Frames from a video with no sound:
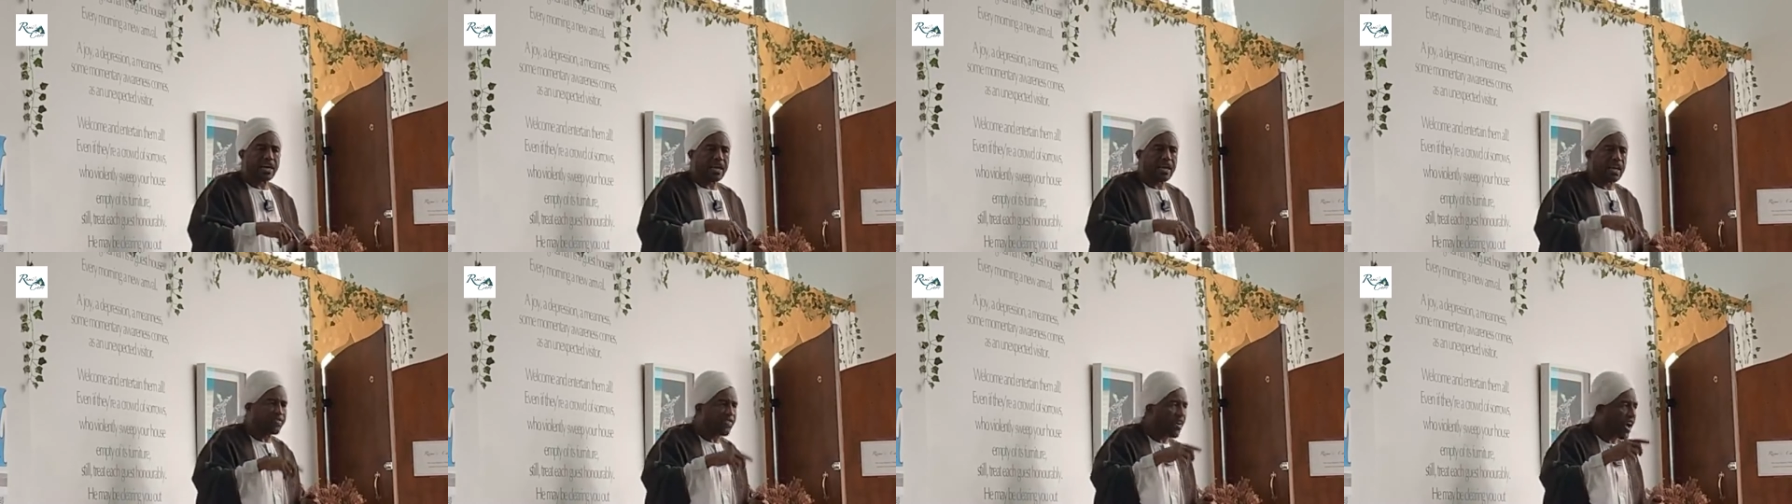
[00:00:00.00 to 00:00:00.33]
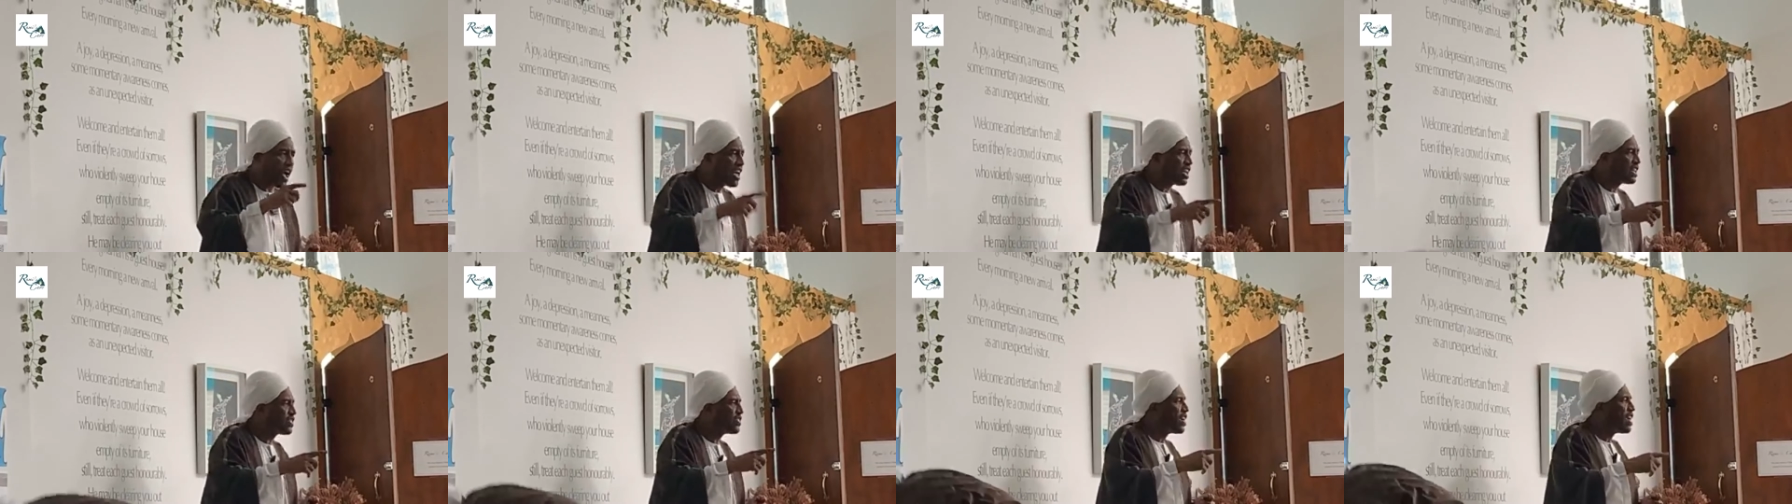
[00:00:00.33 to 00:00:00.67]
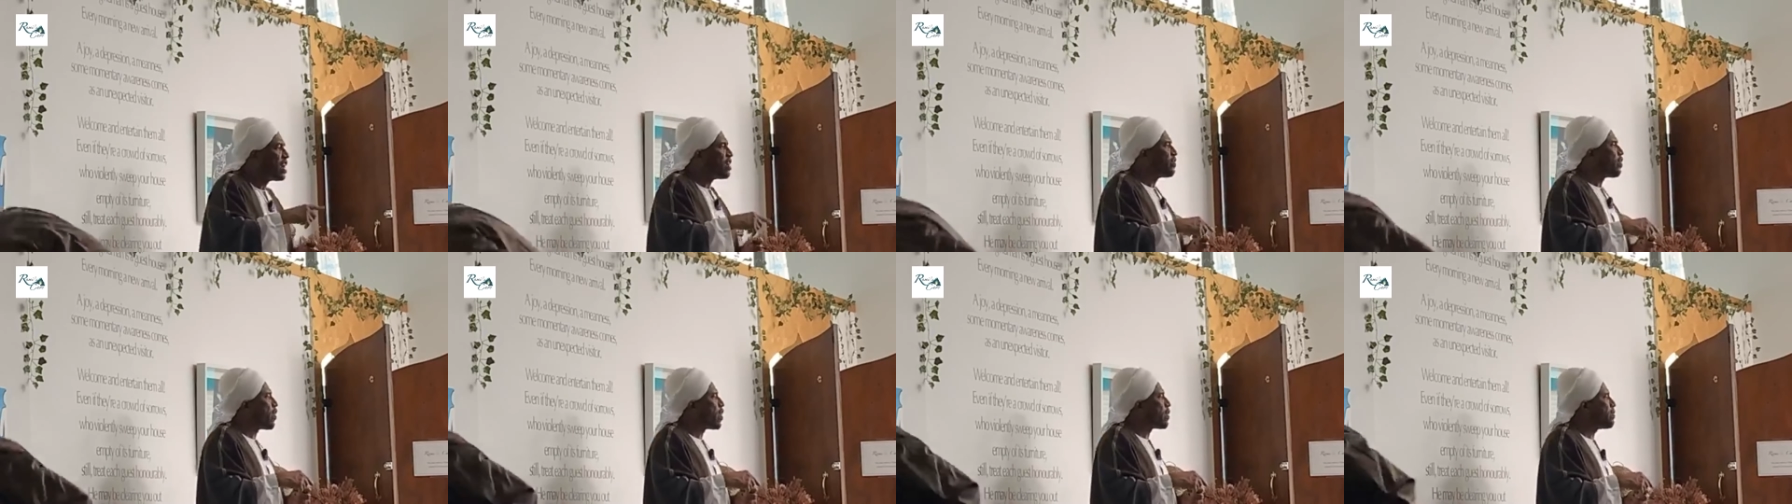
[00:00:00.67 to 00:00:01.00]
sacrifice
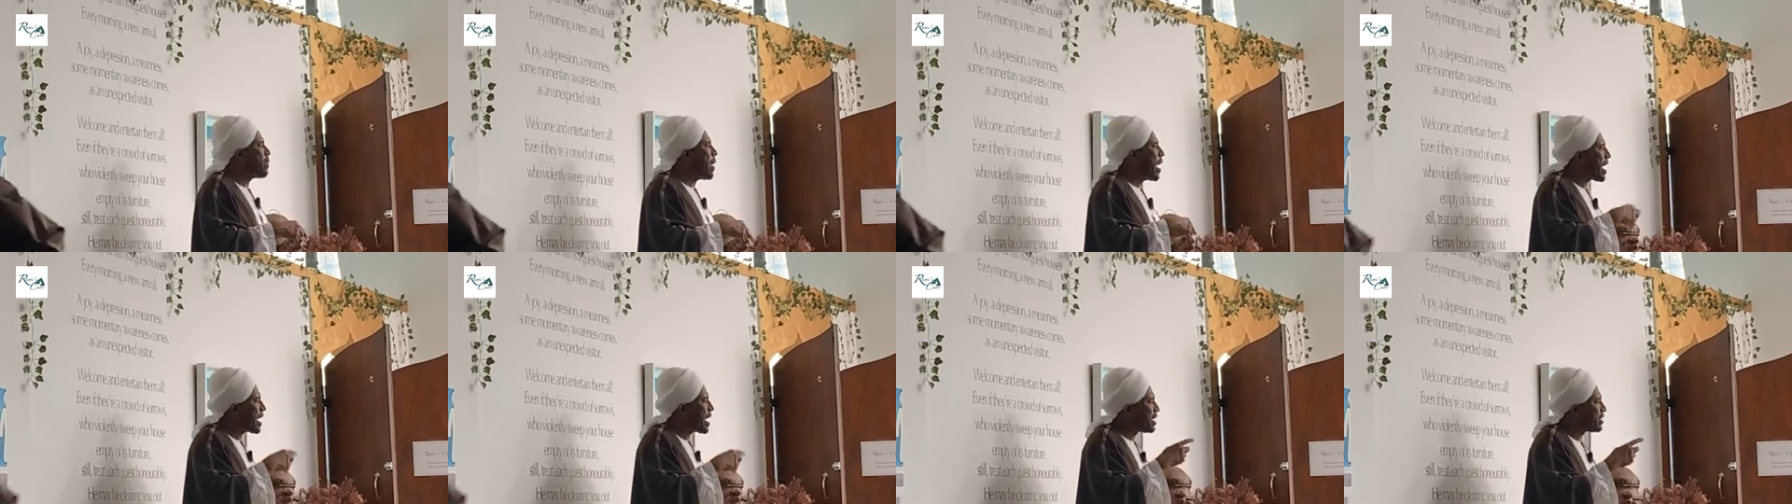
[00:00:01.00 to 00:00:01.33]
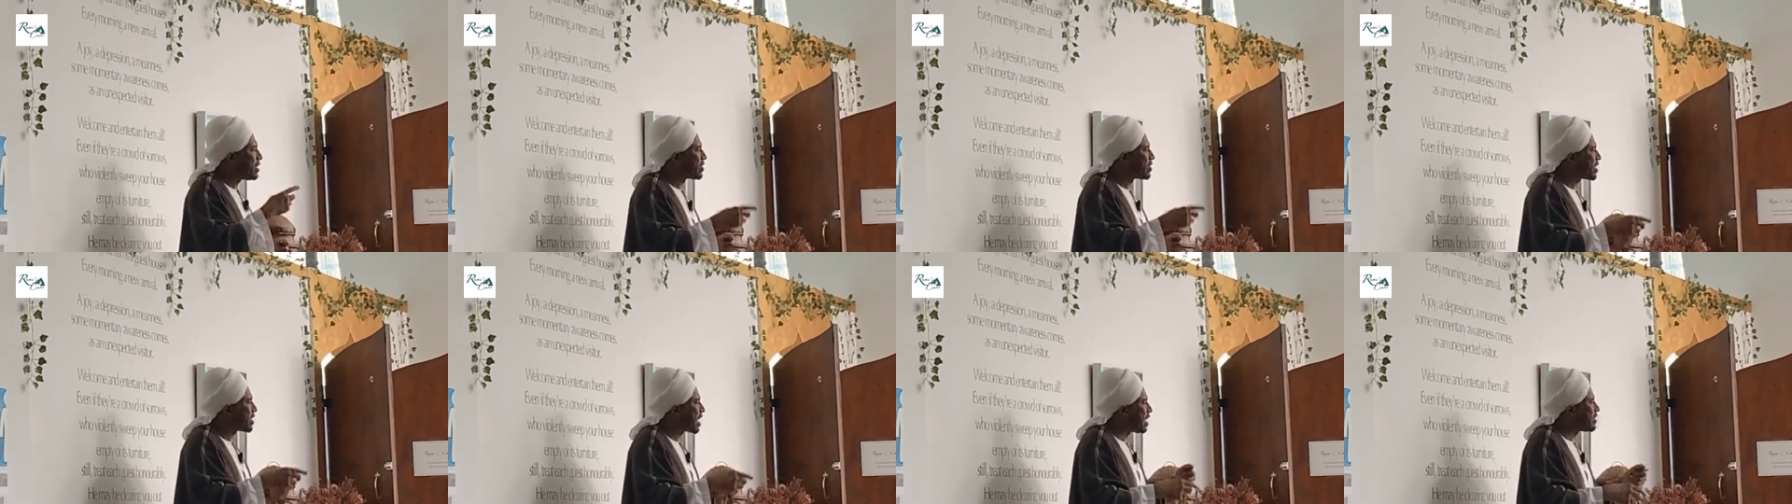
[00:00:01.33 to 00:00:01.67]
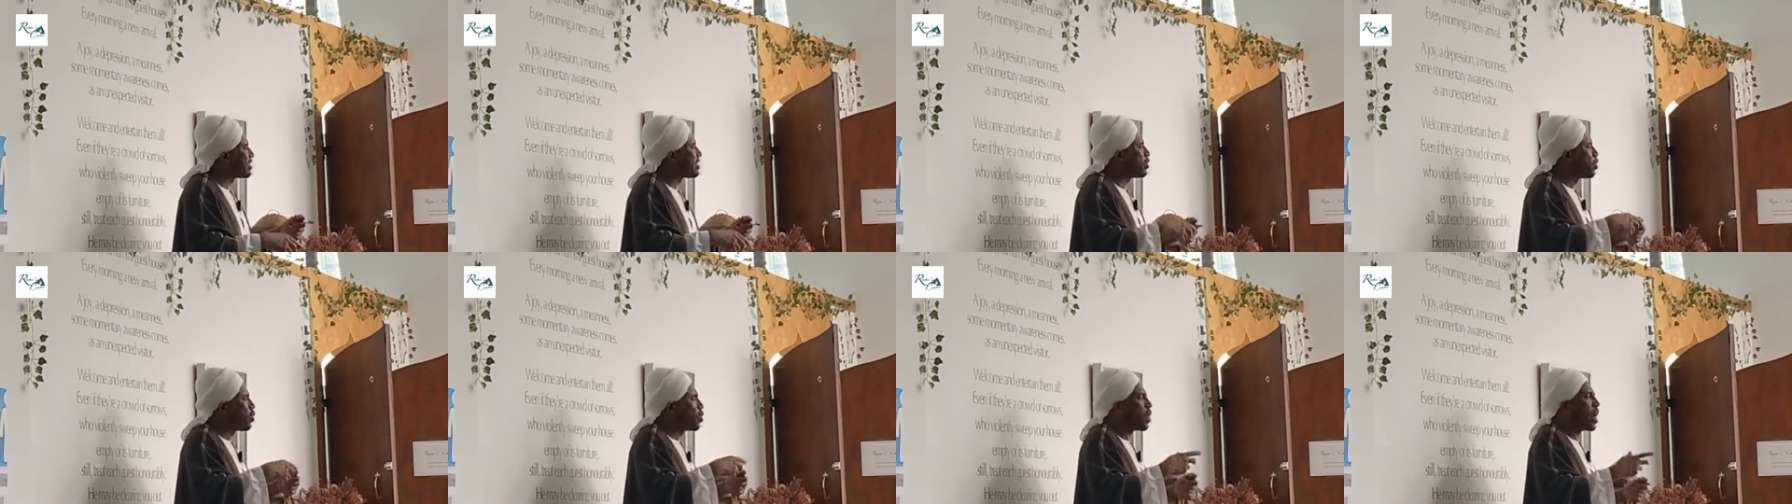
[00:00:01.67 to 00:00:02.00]
for parents,
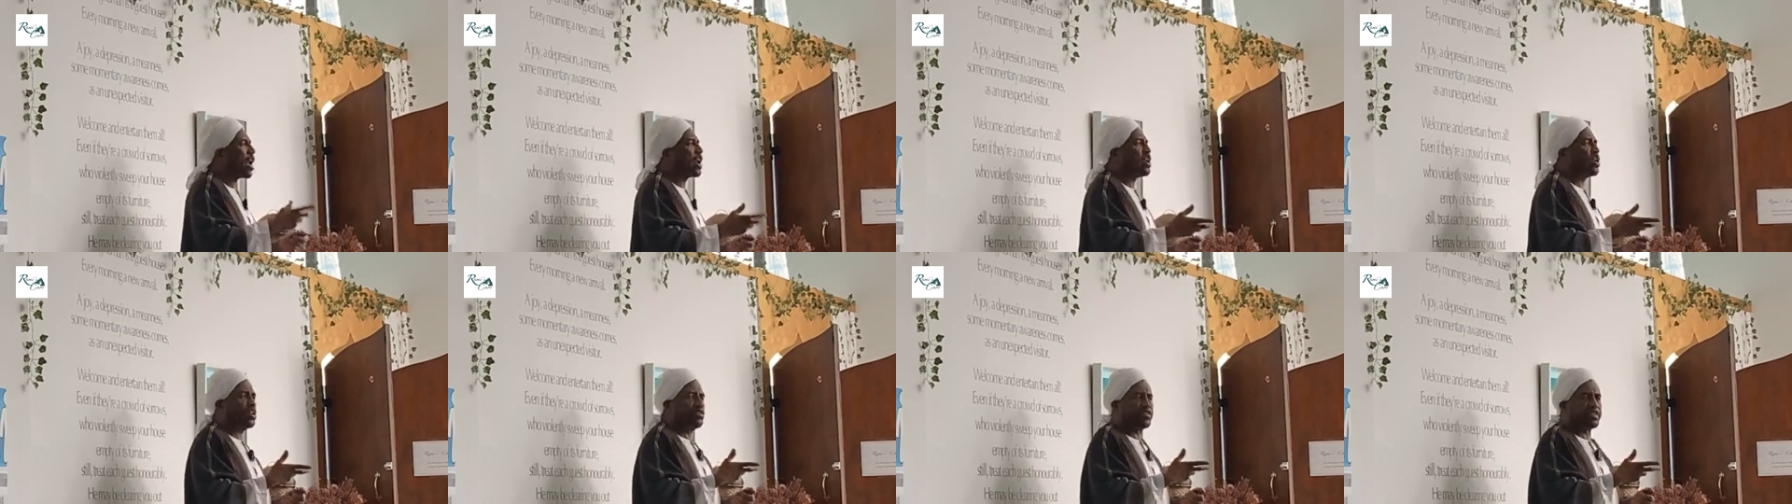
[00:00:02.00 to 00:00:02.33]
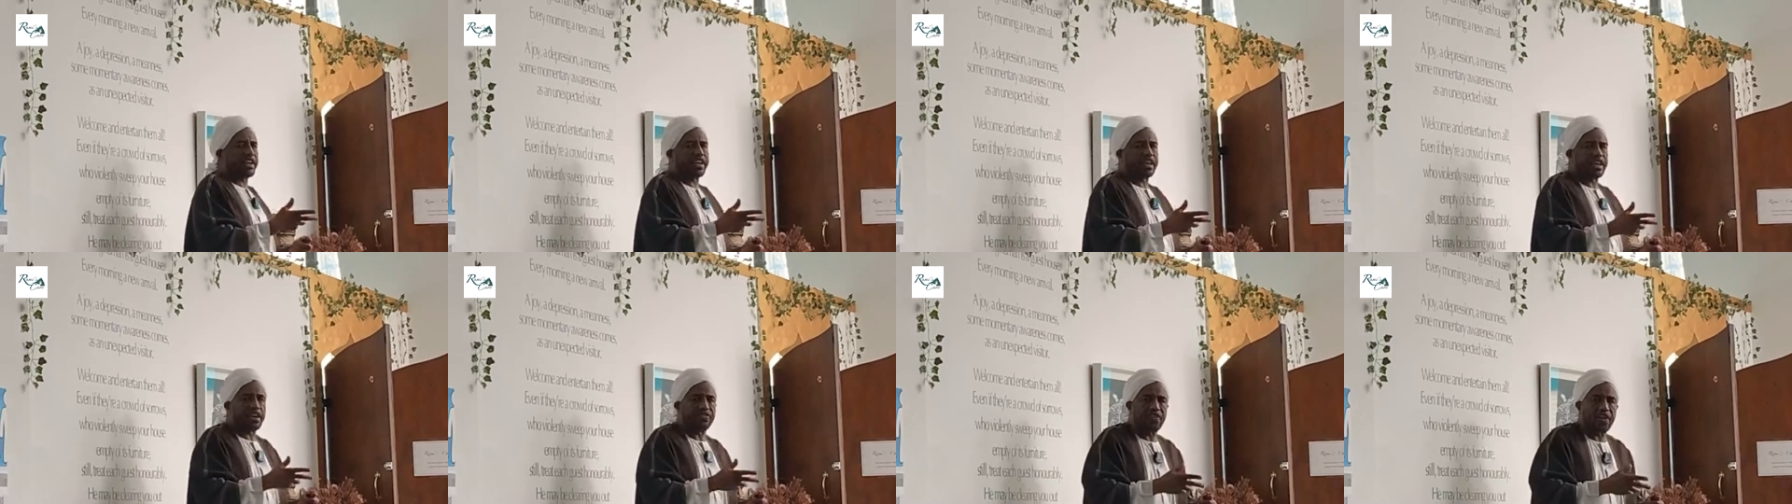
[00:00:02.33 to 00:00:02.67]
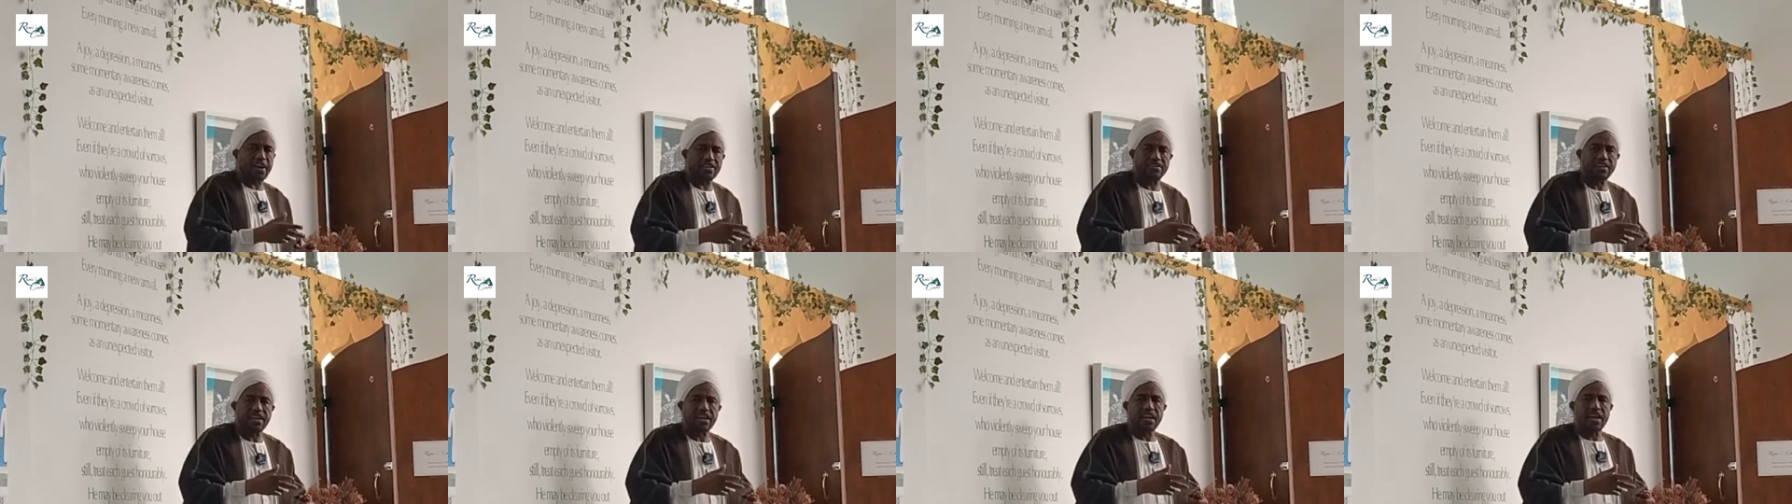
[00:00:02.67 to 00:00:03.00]
cousins who cannot
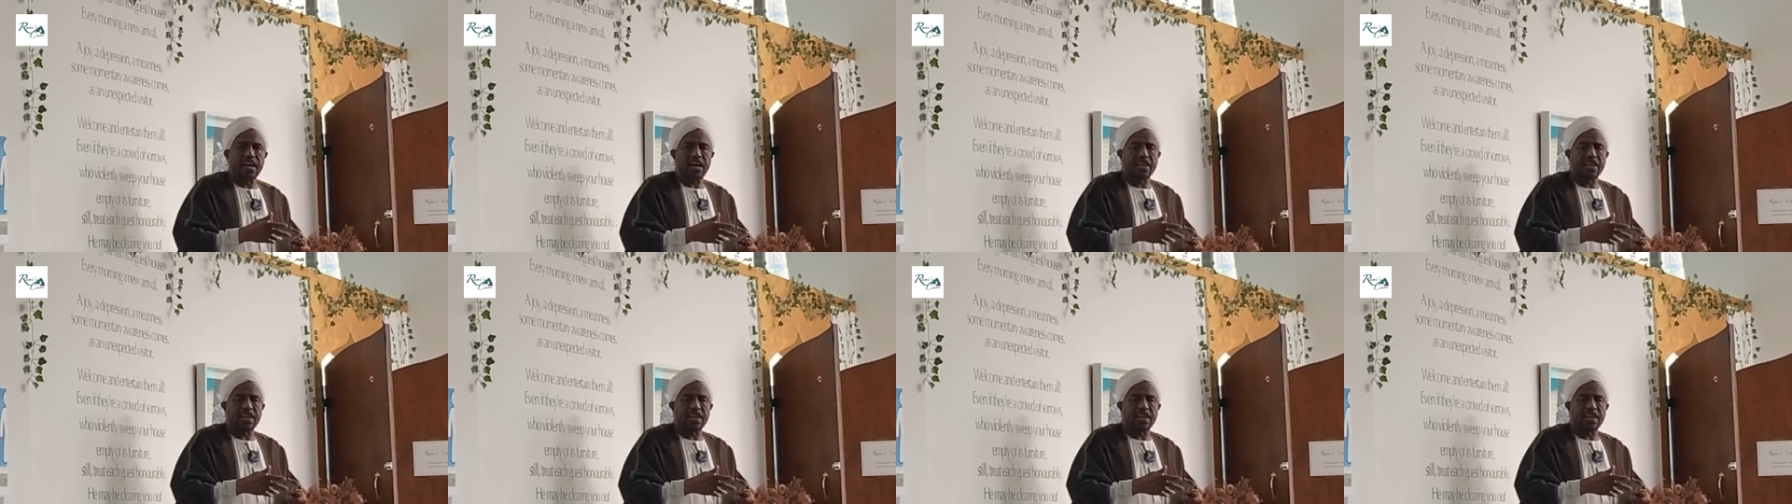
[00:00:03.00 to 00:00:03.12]
sacrifice.